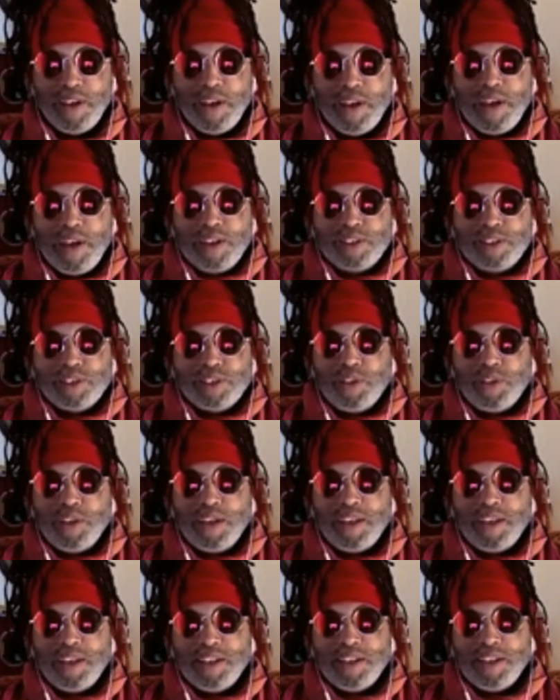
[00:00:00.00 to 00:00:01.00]
So
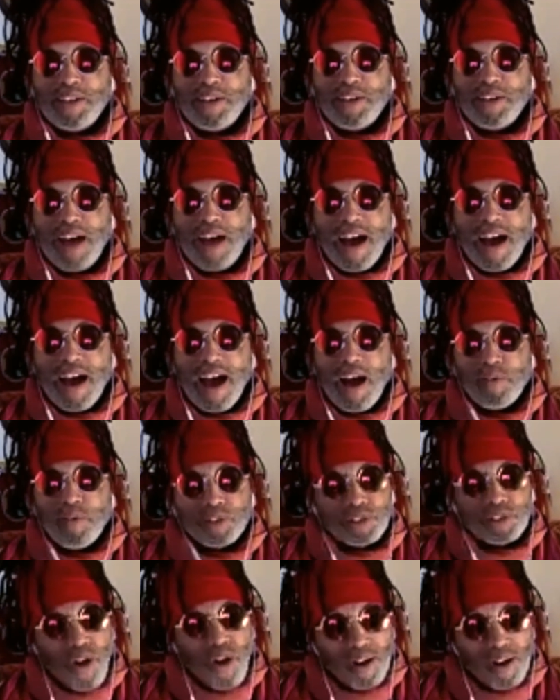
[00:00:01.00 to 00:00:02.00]
then I
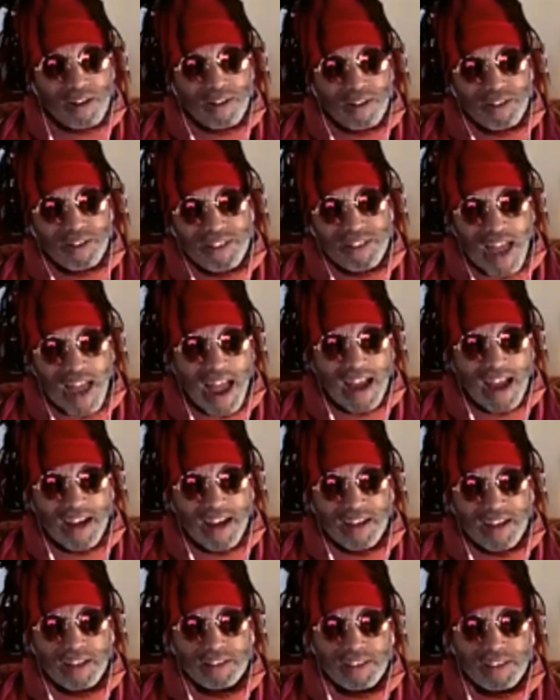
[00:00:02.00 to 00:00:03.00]
was talking to Zac,
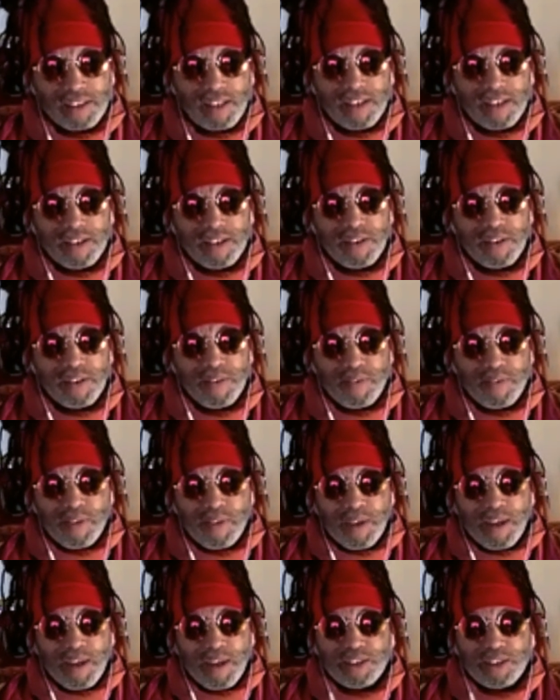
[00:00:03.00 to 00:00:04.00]
and I said,
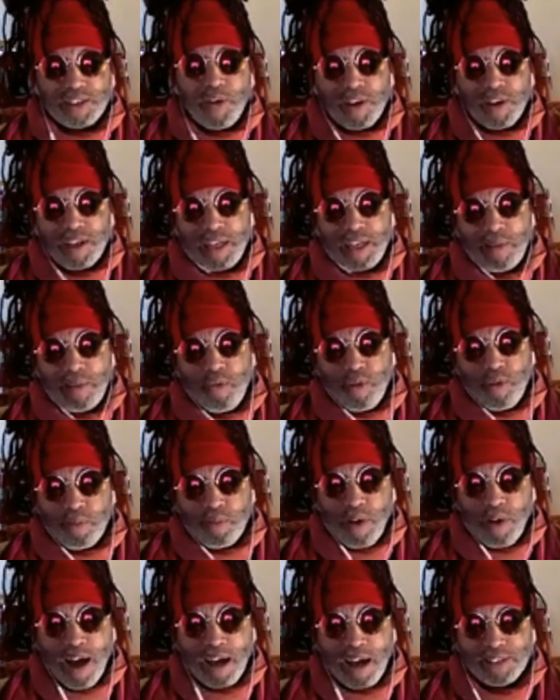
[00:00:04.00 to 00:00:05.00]
and I saw a keyboard
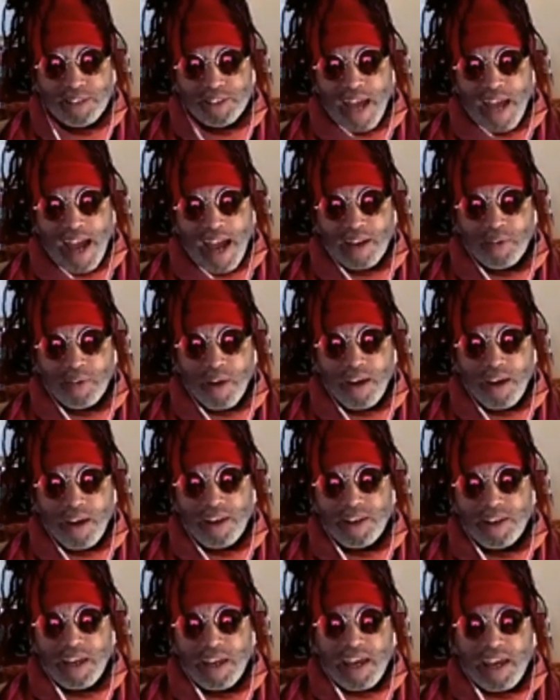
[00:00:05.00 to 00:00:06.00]
behind Zac, right?
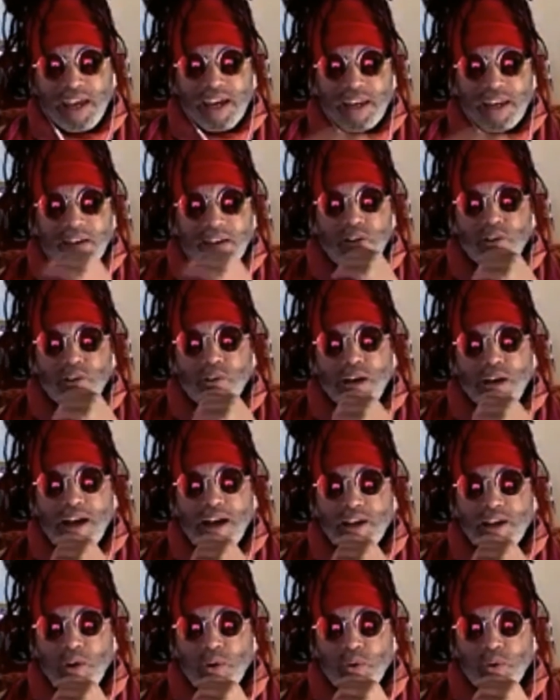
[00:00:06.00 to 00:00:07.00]
And I
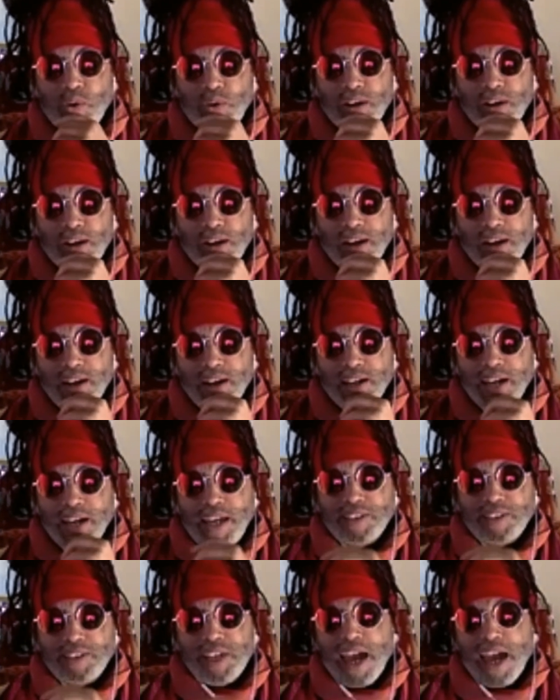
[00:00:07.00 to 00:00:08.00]
go,
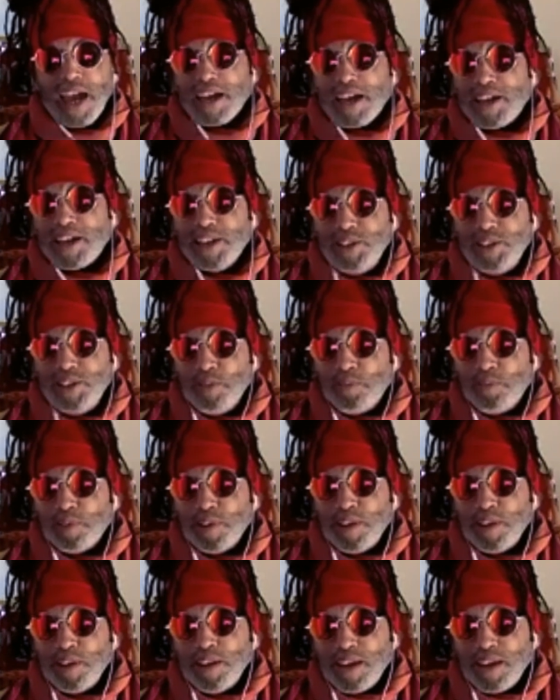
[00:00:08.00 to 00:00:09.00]
hey Zac, can you?
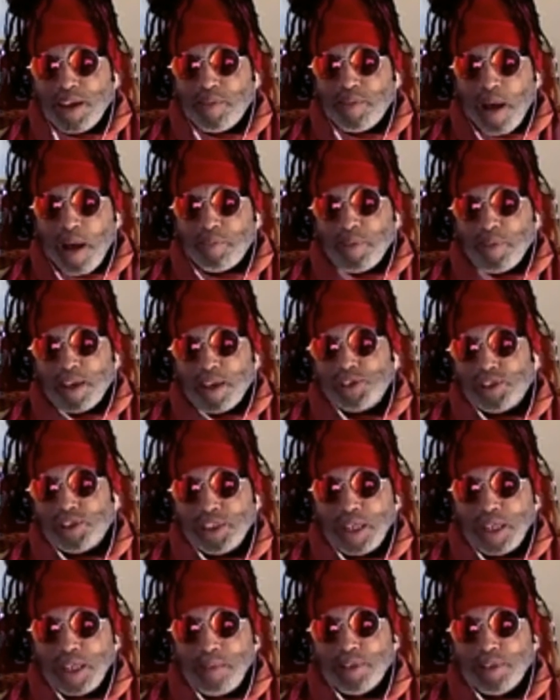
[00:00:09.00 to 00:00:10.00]
I
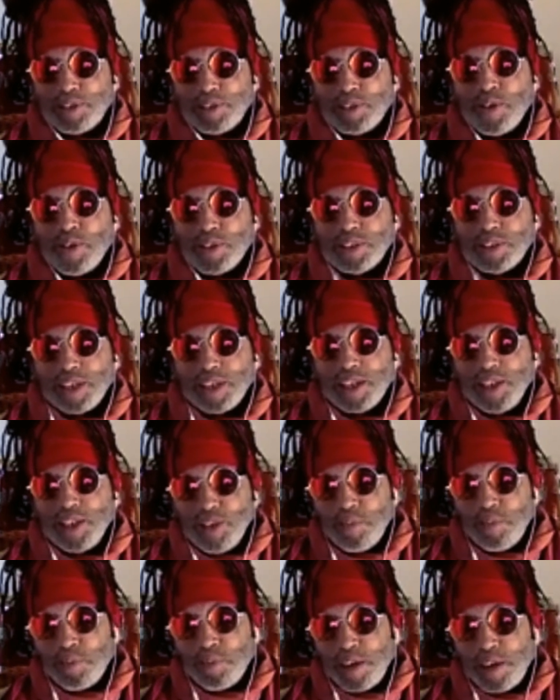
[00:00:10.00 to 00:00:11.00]
sent him the song. I said, can
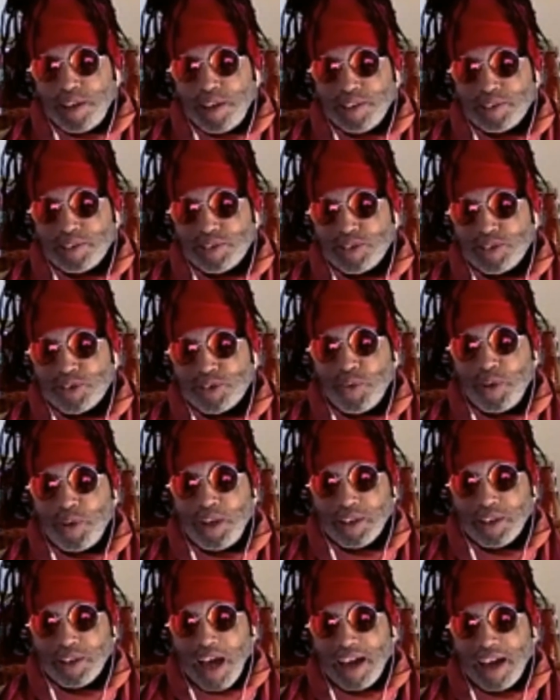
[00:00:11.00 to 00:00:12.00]
you play this string
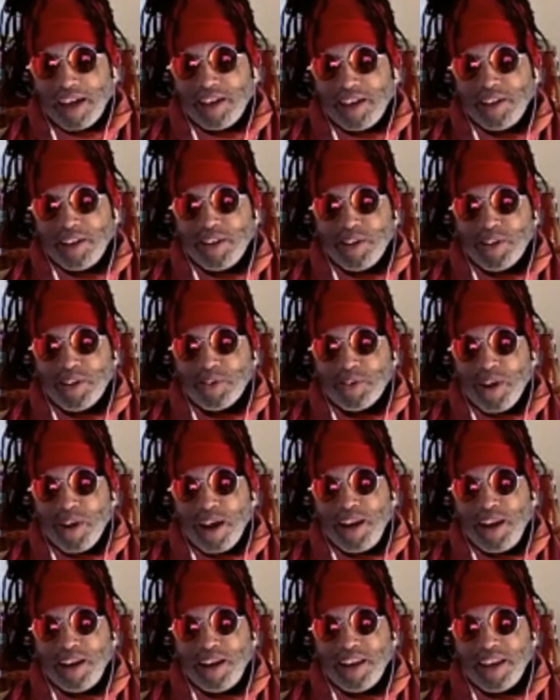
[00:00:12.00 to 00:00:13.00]
line,
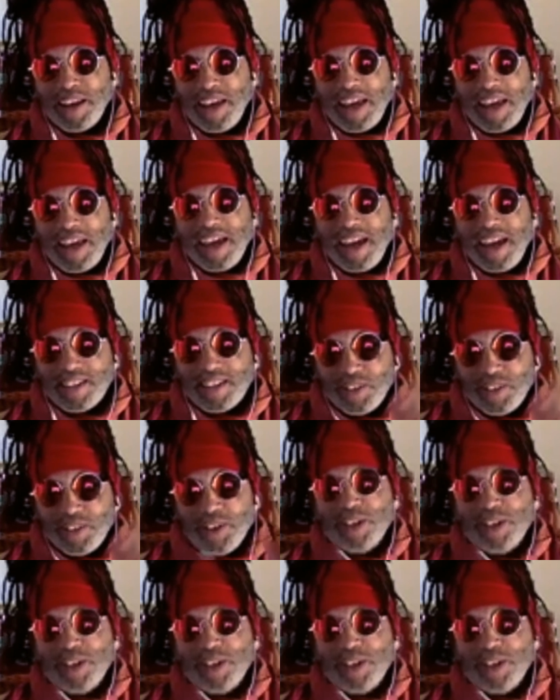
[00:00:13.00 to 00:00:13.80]
right, to this